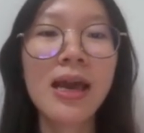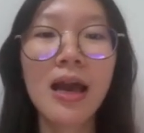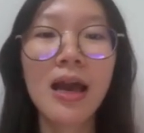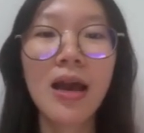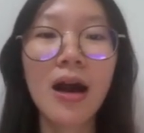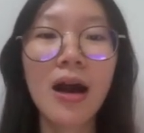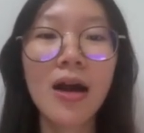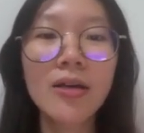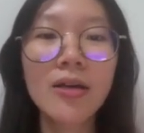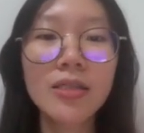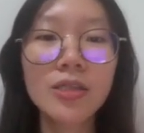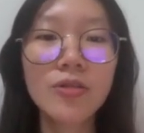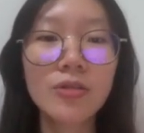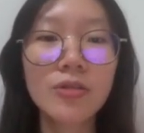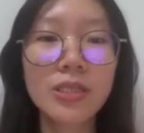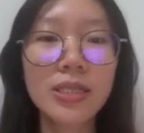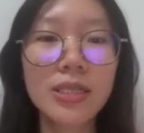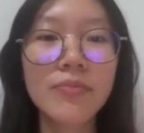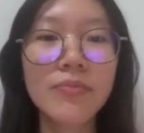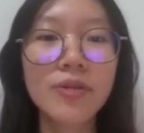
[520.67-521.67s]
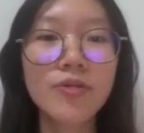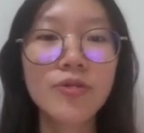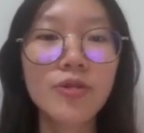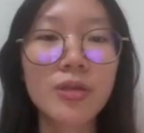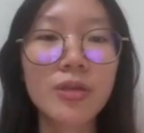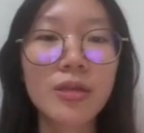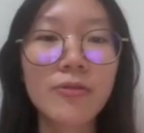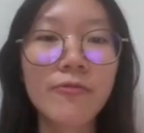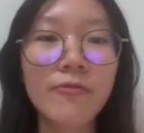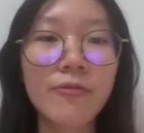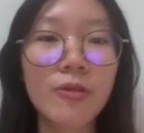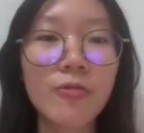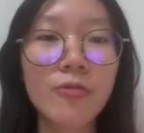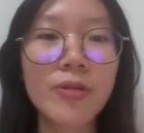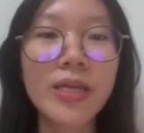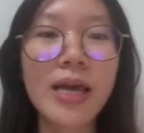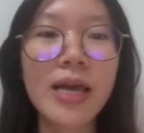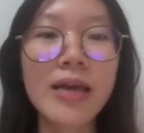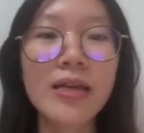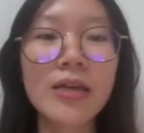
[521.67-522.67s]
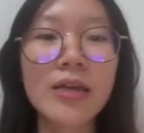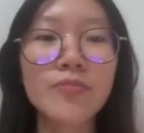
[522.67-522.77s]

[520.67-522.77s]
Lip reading: enhance contact between the fluid and